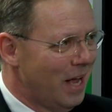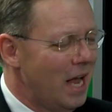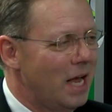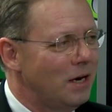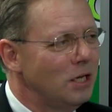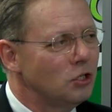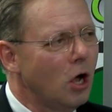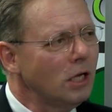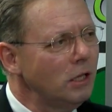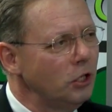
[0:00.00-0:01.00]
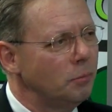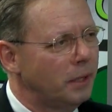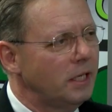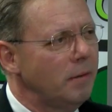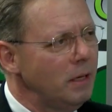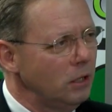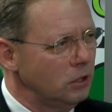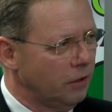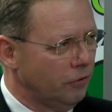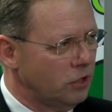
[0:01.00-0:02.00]
And talk a little bit, give me a little
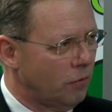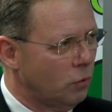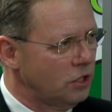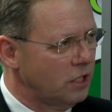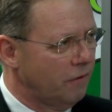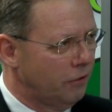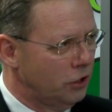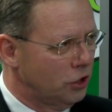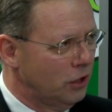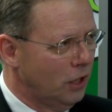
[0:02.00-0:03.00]
difference on what's the definition